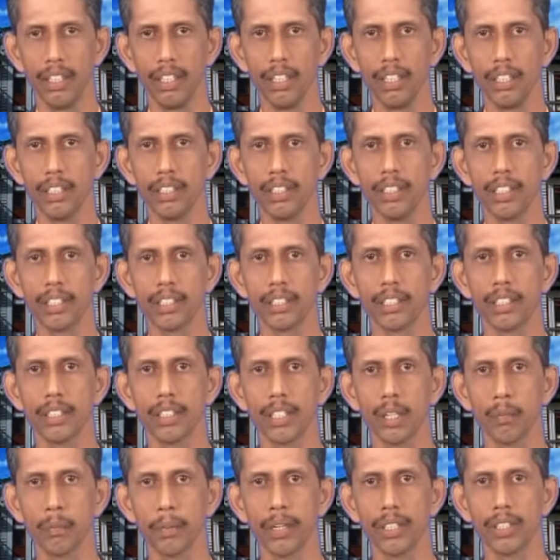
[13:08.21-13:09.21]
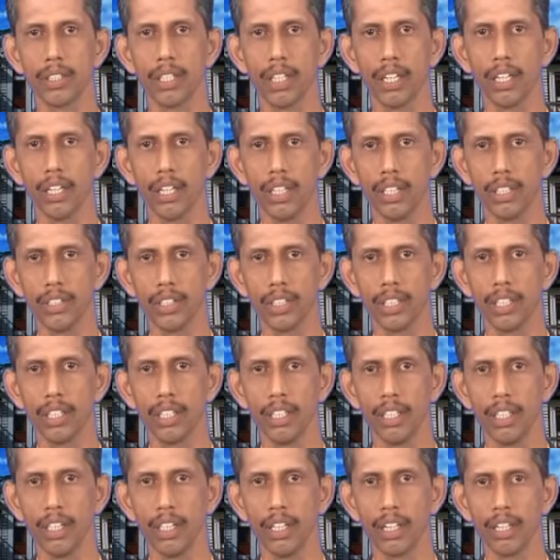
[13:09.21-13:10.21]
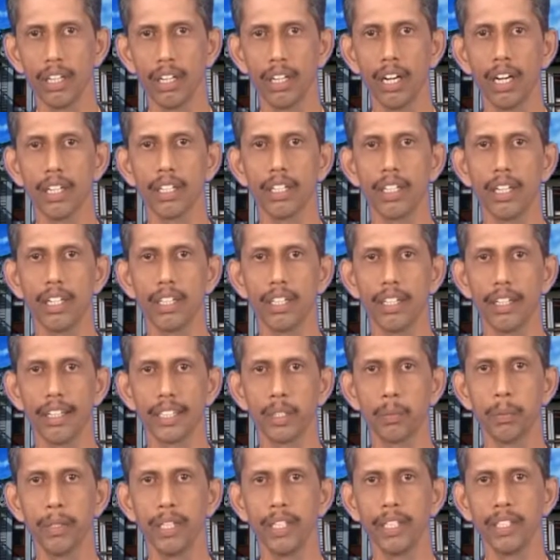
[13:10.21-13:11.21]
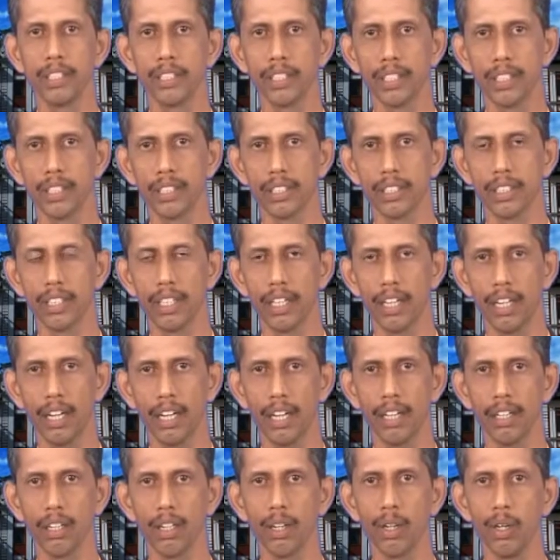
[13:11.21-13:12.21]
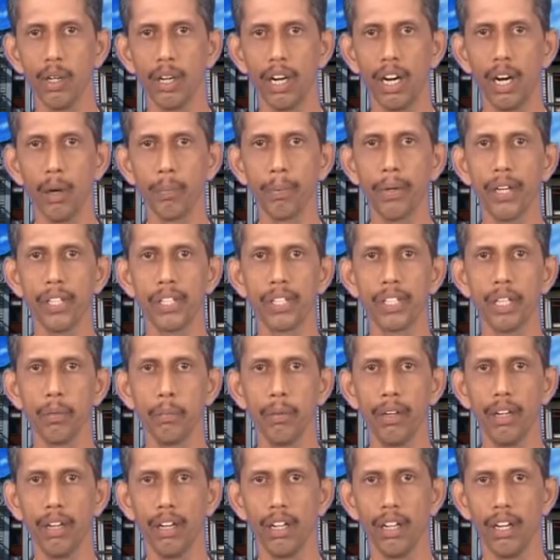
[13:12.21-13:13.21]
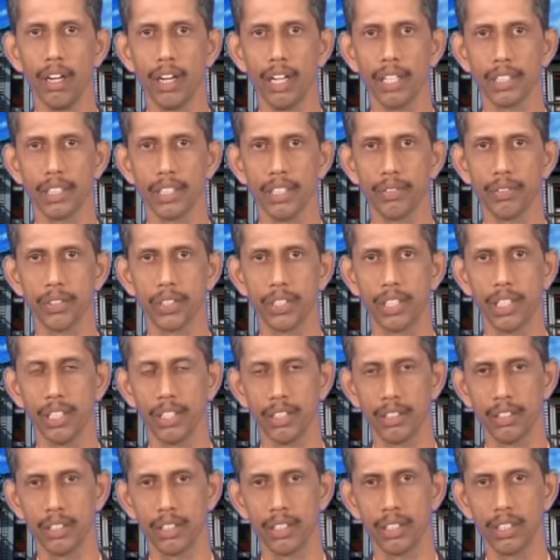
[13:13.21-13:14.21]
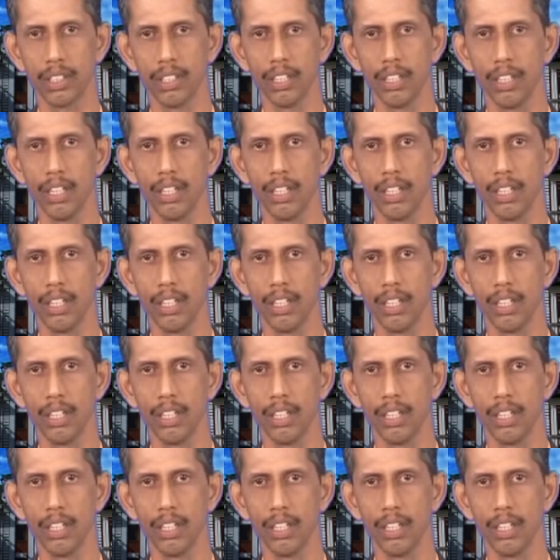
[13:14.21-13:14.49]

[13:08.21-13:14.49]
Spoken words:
In this temperature range, concrete experiences an appreciable loss of strength.